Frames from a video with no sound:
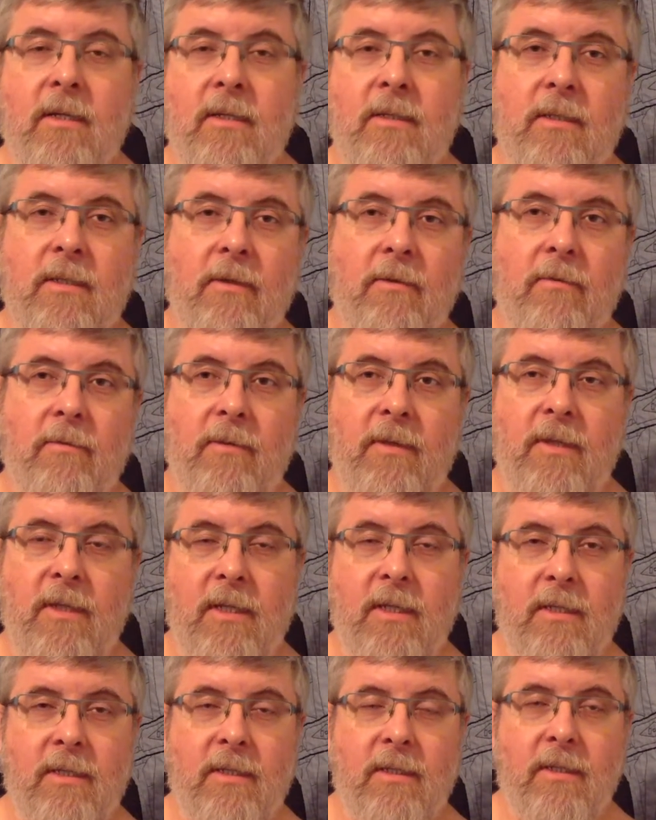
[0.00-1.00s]
So
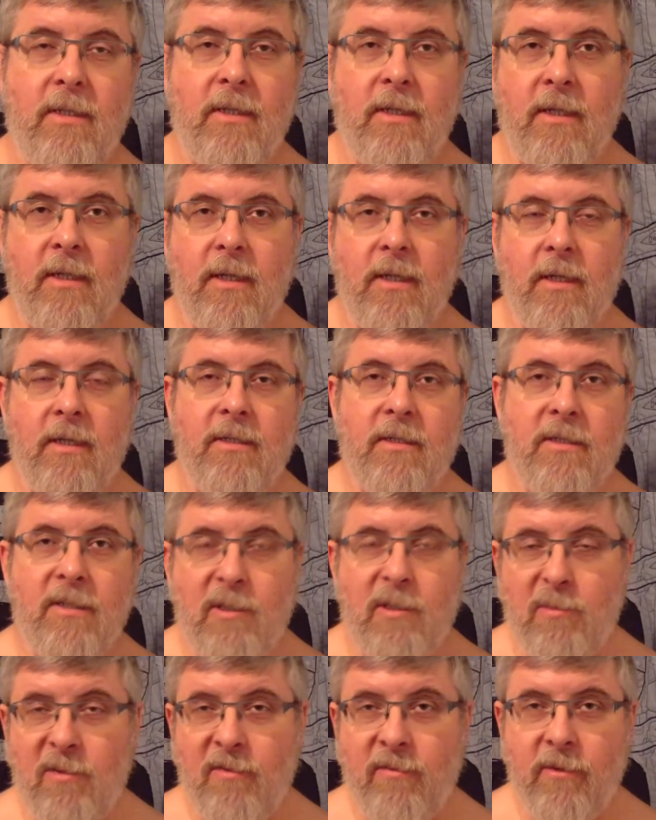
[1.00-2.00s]
this is the
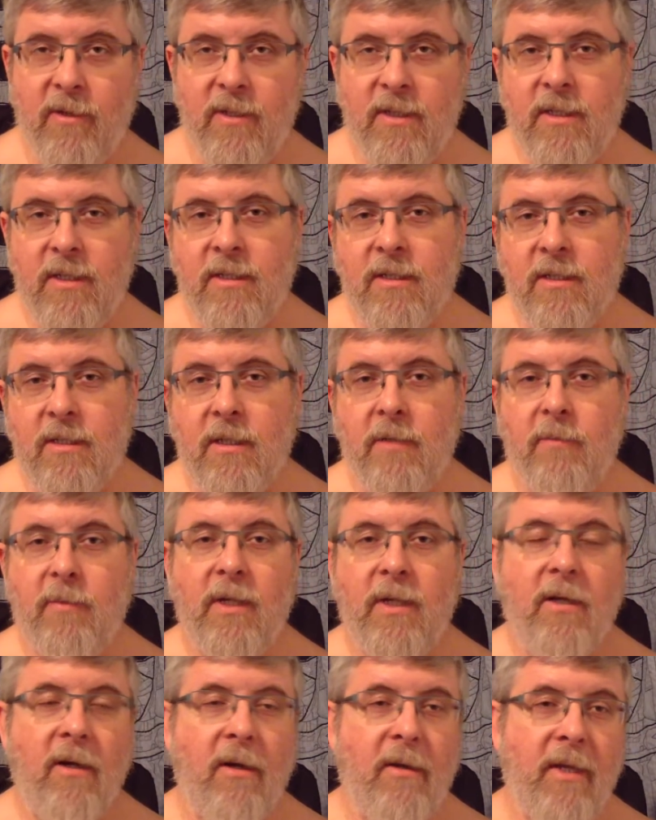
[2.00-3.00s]
symbol for addition, and
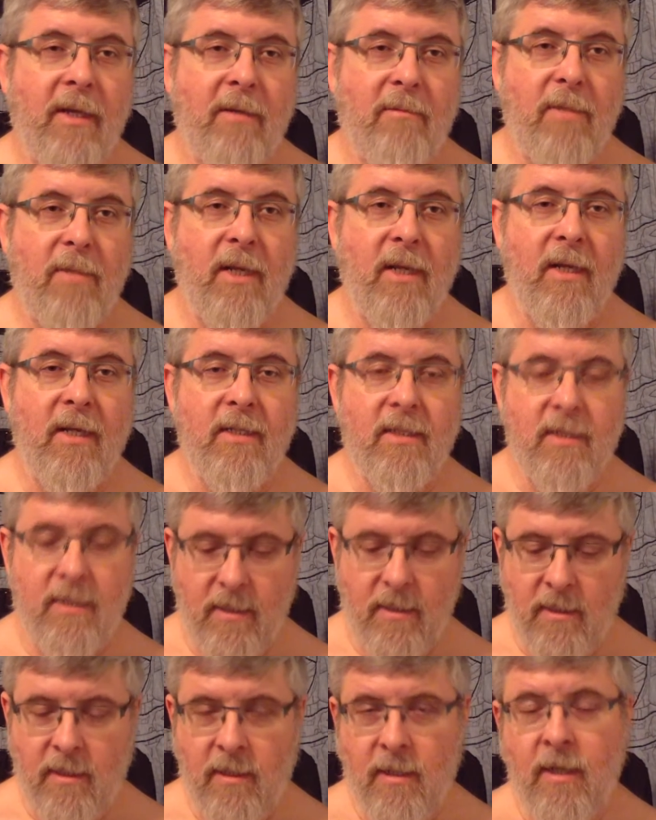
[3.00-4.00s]
we call that
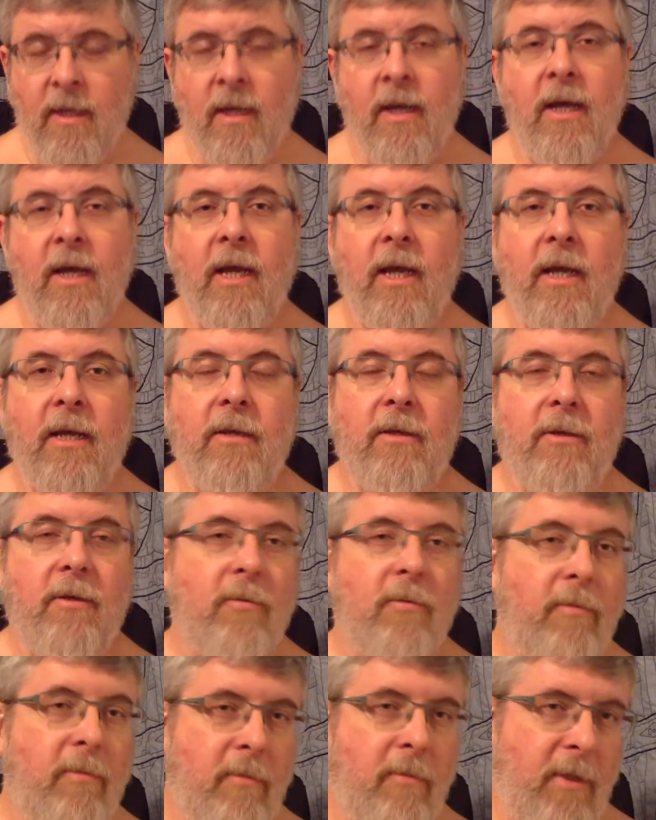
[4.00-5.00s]
plus.
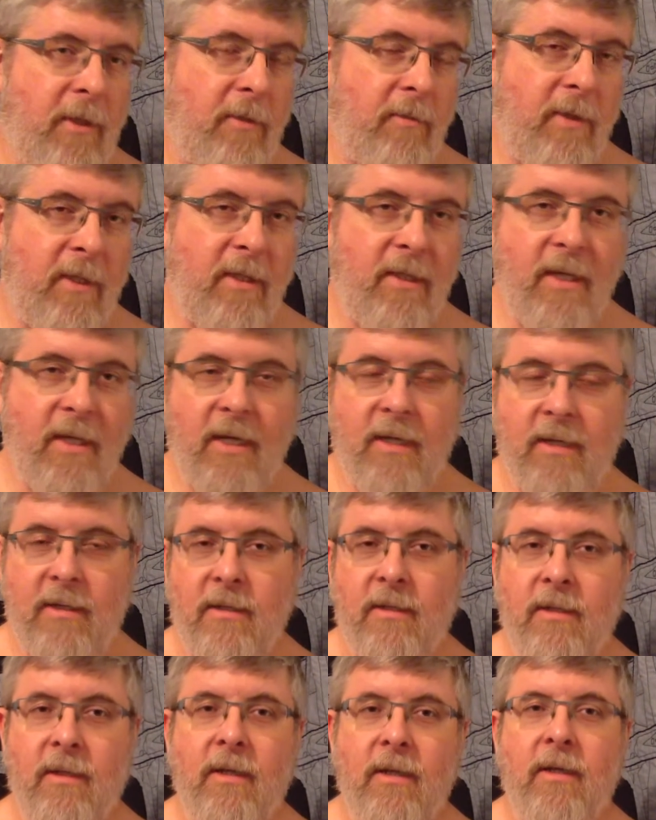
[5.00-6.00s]
And when you read that
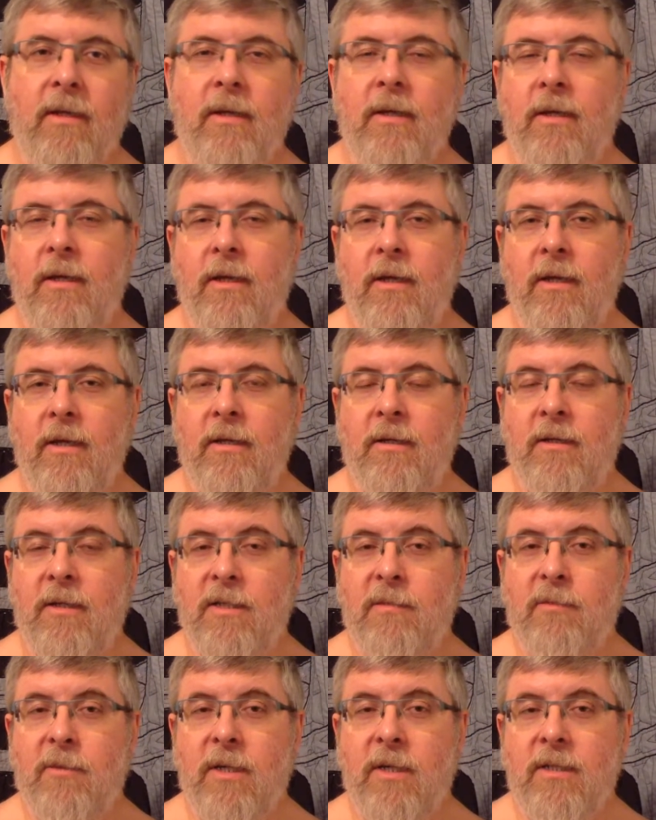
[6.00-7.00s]
in an
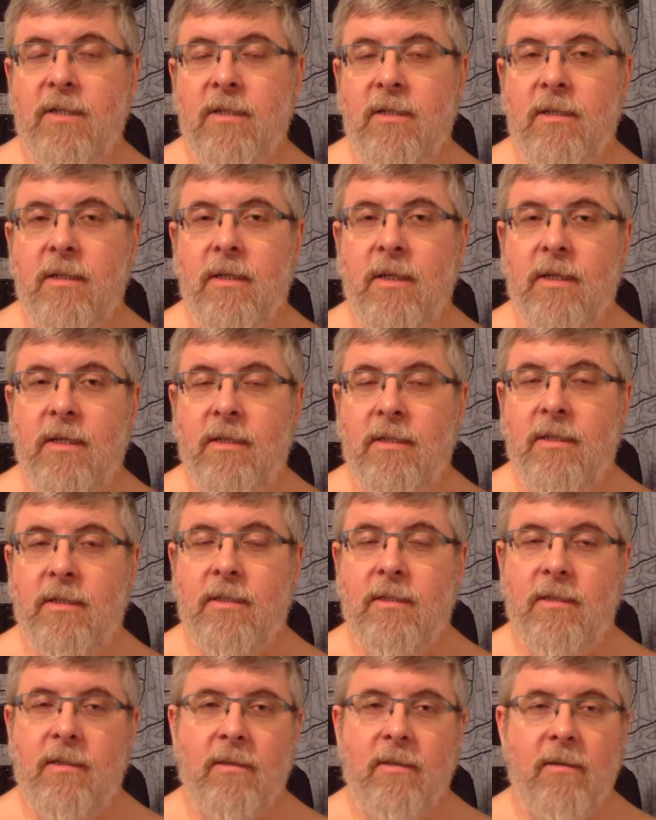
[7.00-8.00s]
expression,
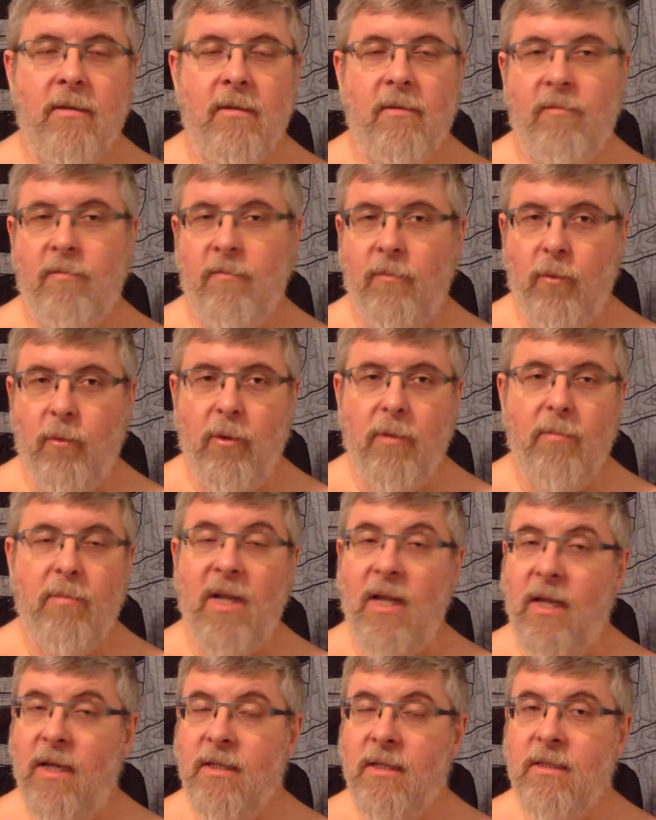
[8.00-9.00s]
it's 4
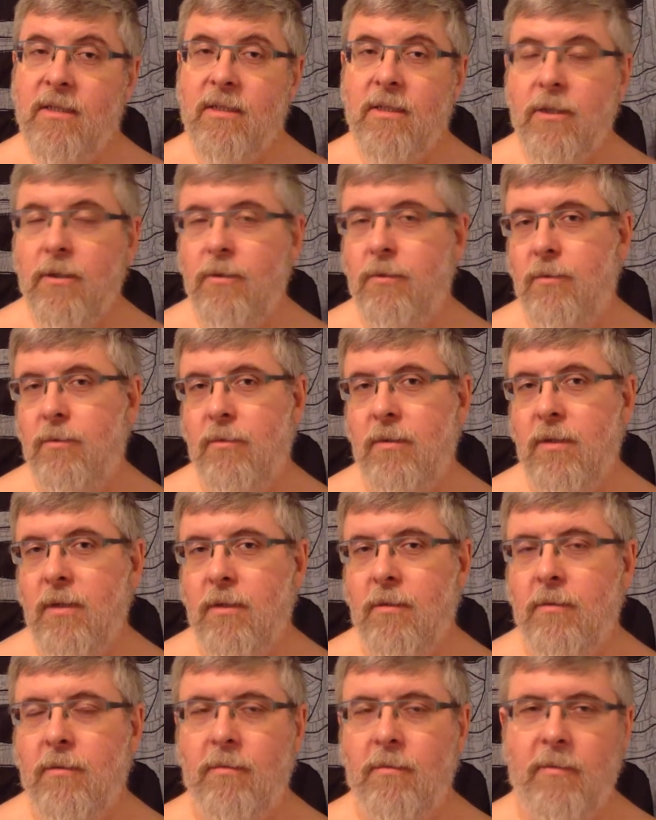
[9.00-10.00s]
plus 2
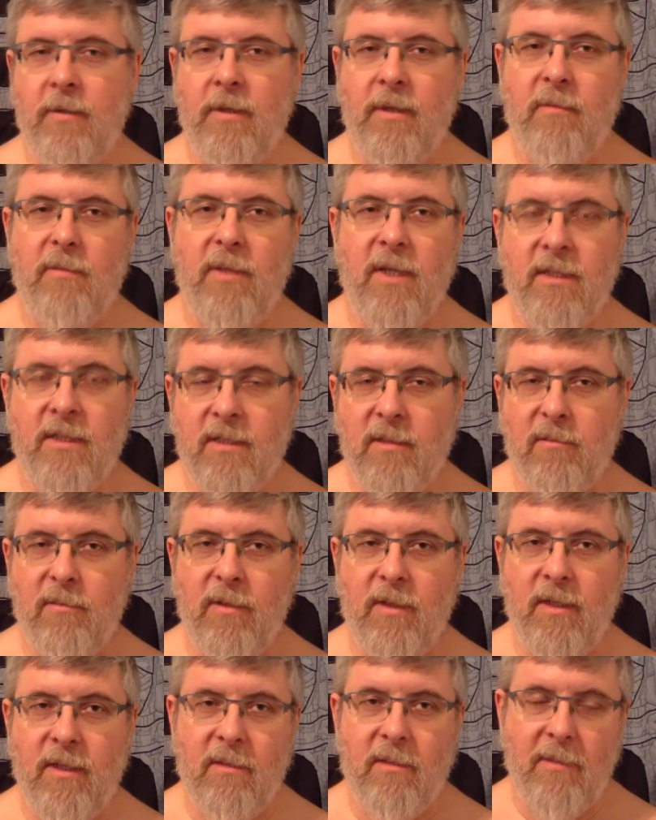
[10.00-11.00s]
with the plus
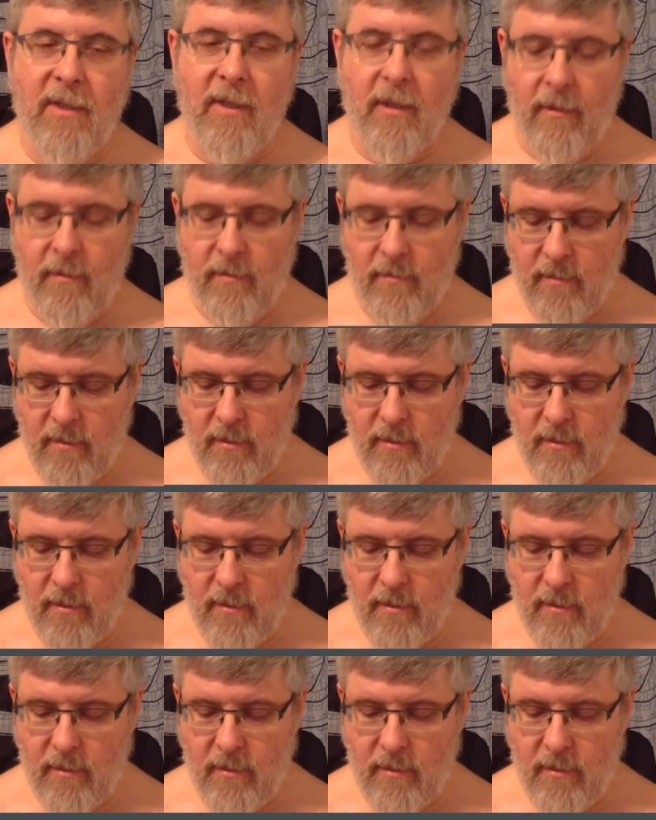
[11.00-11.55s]
symbol in the middle.